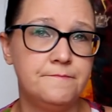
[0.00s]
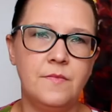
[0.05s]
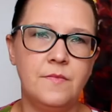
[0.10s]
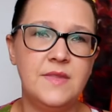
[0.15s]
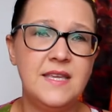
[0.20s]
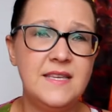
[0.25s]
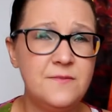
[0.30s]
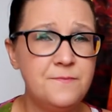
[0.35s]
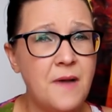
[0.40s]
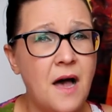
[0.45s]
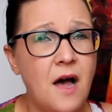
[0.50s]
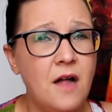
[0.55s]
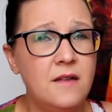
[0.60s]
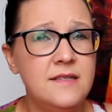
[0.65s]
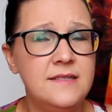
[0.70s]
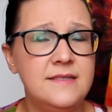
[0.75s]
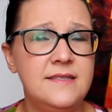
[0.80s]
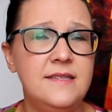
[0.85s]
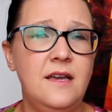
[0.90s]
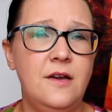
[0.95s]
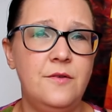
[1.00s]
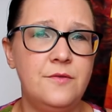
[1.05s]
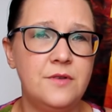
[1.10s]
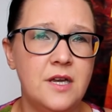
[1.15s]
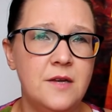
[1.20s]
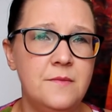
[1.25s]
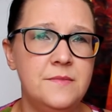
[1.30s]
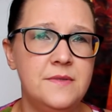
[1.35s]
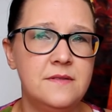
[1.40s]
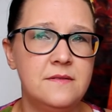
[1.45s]
These policy
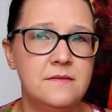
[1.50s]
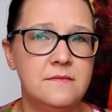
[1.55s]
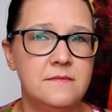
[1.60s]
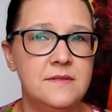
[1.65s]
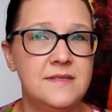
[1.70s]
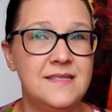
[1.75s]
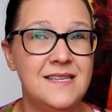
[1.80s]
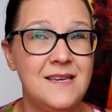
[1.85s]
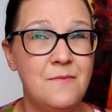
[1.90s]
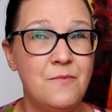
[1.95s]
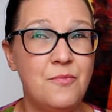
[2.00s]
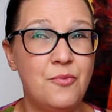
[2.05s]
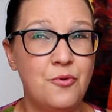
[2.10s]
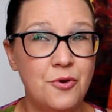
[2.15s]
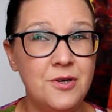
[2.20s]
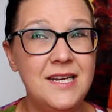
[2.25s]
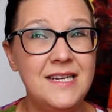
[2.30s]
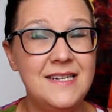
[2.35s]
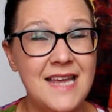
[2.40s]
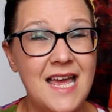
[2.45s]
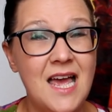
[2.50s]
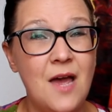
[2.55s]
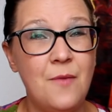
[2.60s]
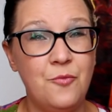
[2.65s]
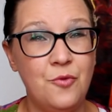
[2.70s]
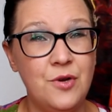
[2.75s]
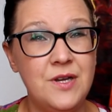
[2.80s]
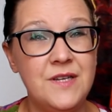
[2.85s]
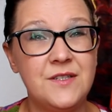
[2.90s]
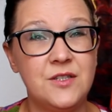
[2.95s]
outcomes seem pretty
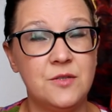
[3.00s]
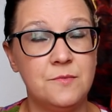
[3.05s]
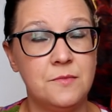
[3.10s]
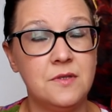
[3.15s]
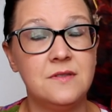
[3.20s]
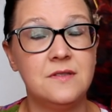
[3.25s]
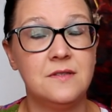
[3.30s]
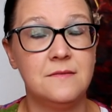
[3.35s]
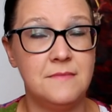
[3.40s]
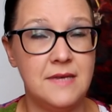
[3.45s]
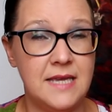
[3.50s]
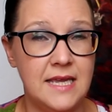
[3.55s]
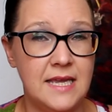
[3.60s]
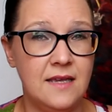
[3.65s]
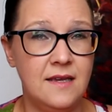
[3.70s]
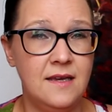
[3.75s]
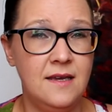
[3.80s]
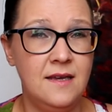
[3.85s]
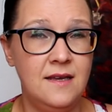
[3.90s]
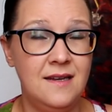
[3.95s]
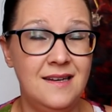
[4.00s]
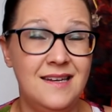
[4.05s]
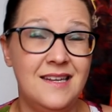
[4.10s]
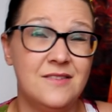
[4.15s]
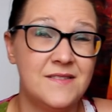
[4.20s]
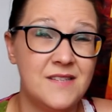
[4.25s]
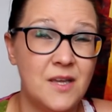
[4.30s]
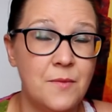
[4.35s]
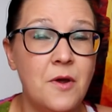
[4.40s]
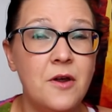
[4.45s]
damn reasonable to me. Now,
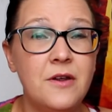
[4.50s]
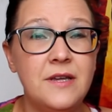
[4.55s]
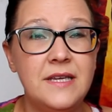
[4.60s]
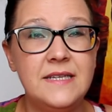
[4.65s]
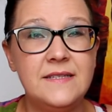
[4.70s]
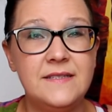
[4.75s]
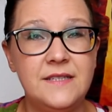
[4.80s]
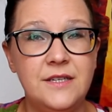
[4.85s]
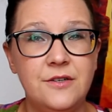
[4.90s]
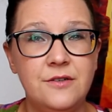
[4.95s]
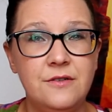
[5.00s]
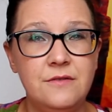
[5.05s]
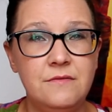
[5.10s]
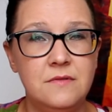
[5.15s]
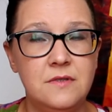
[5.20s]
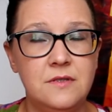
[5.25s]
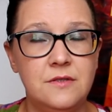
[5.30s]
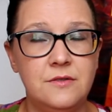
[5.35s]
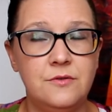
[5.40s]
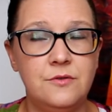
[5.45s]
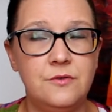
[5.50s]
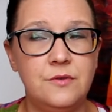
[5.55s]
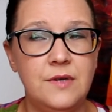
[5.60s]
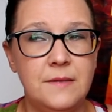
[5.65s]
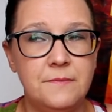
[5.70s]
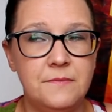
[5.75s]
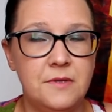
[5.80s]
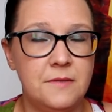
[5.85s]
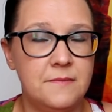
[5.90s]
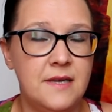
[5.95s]
some are easier to
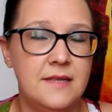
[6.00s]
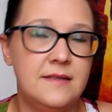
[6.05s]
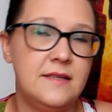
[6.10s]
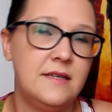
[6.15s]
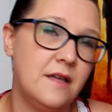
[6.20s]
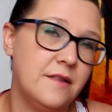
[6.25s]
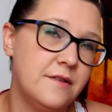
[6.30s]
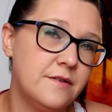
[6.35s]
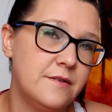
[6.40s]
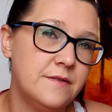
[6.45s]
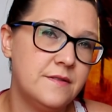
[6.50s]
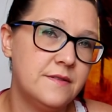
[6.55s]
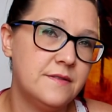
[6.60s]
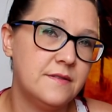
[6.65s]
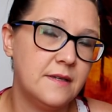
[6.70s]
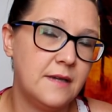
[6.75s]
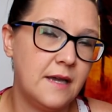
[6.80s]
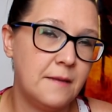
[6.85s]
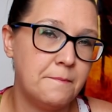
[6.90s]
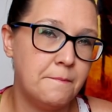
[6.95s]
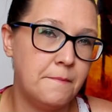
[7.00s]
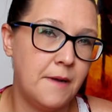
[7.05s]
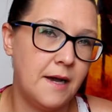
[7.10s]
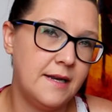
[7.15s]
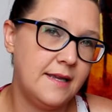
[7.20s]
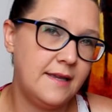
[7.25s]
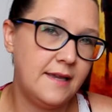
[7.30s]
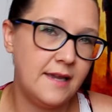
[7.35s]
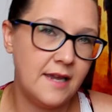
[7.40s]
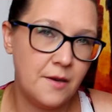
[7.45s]
implement than others. The
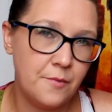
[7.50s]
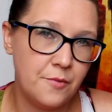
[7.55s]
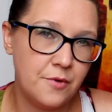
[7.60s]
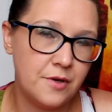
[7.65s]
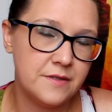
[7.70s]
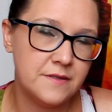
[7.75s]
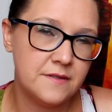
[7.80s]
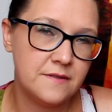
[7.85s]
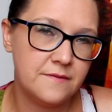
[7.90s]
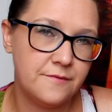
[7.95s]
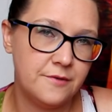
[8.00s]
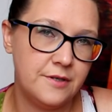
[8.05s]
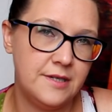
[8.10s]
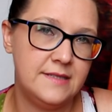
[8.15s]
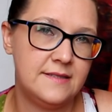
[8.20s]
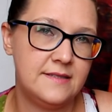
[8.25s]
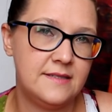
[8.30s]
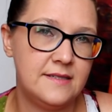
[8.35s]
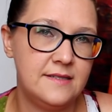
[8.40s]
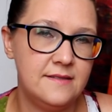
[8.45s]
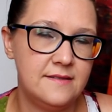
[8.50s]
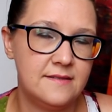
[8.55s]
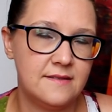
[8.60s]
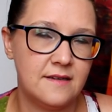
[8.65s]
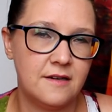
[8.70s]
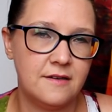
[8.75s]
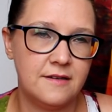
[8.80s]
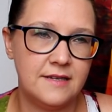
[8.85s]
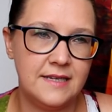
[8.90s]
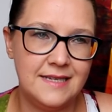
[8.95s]
body cameras, for instance,
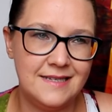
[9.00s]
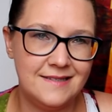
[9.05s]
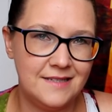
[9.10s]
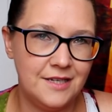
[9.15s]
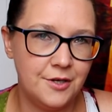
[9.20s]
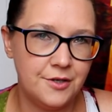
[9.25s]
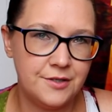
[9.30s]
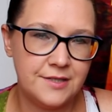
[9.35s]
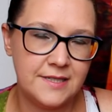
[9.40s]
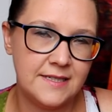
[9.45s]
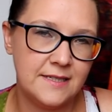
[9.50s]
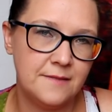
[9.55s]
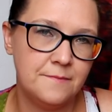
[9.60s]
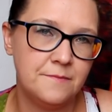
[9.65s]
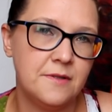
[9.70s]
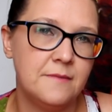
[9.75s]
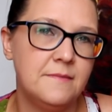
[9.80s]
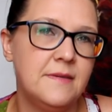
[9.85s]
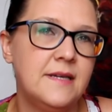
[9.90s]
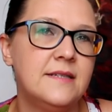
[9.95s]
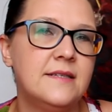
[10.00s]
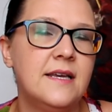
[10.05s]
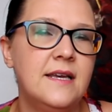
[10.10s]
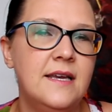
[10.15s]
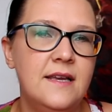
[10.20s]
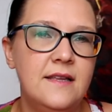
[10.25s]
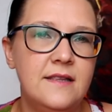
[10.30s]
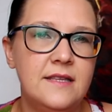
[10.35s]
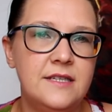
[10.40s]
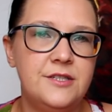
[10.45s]
are easier to implement
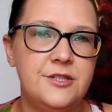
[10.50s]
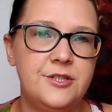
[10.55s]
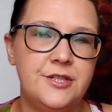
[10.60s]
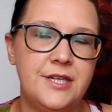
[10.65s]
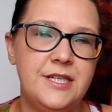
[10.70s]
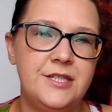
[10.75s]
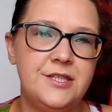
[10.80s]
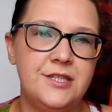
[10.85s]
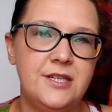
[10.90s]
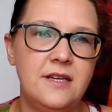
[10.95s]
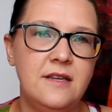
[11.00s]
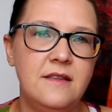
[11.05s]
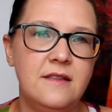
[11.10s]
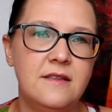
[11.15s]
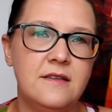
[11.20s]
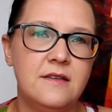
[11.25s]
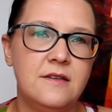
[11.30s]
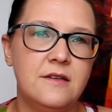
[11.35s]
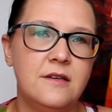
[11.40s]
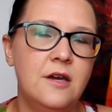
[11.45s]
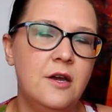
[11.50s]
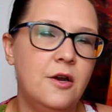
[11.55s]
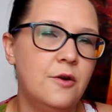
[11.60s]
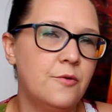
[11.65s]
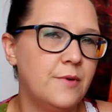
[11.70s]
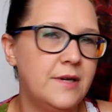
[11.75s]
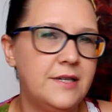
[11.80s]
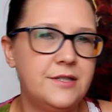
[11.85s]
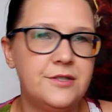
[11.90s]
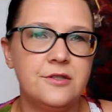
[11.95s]
than changing the
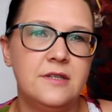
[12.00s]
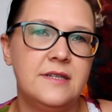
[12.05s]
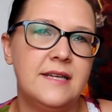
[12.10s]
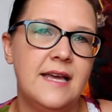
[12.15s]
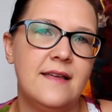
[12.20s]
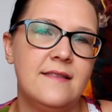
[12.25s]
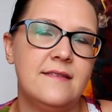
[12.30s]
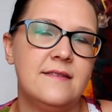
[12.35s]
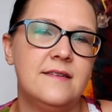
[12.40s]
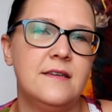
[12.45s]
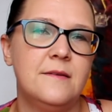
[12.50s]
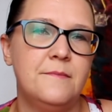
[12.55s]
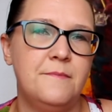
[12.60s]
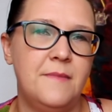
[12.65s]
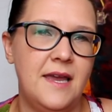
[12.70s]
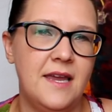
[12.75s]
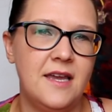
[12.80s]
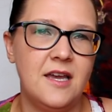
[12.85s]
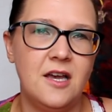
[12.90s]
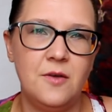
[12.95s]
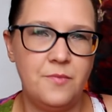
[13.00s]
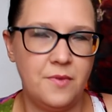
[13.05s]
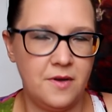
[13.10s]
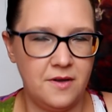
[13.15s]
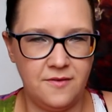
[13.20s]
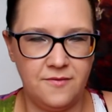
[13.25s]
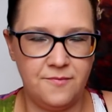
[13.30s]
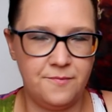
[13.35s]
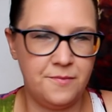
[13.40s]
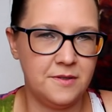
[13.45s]
racial and ethnic makeup
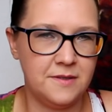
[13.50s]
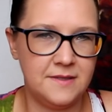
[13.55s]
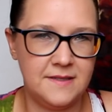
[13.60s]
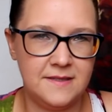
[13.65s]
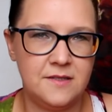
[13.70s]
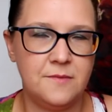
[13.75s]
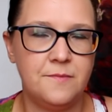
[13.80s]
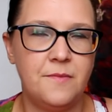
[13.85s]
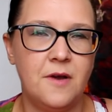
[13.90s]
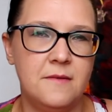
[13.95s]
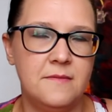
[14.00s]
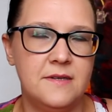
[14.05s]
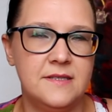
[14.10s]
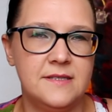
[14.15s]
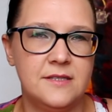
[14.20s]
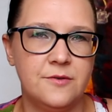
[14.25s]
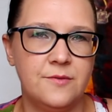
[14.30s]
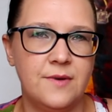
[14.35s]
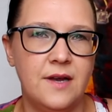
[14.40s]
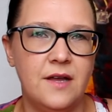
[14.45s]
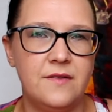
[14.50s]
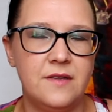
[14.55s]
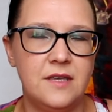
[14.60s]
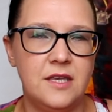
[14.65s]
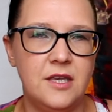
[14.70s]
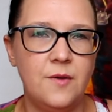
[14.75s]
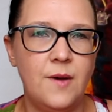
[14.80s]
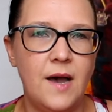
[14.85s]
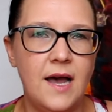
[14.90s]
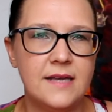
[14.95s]
of police departments around
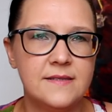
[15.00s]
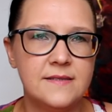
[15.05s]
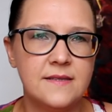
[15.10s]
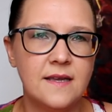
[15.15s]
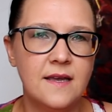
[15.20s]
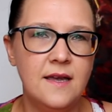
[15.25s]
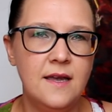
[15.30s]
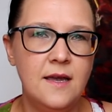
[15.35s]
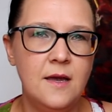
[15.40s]
the U.S.